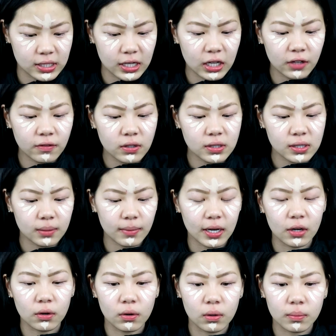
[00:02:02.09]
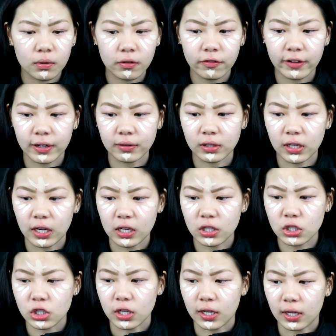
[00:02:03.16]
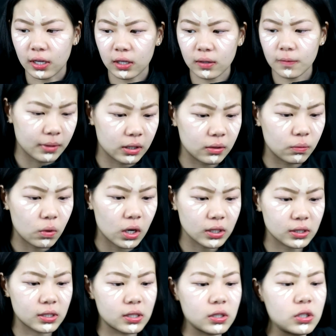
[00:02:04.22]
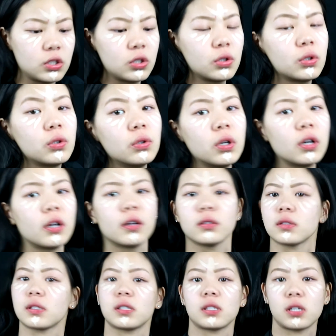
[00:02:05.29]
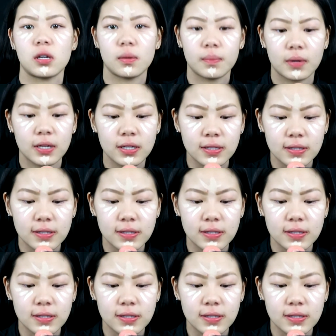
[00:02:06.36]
Instead of using my normal foundation, I'm gonna want to do some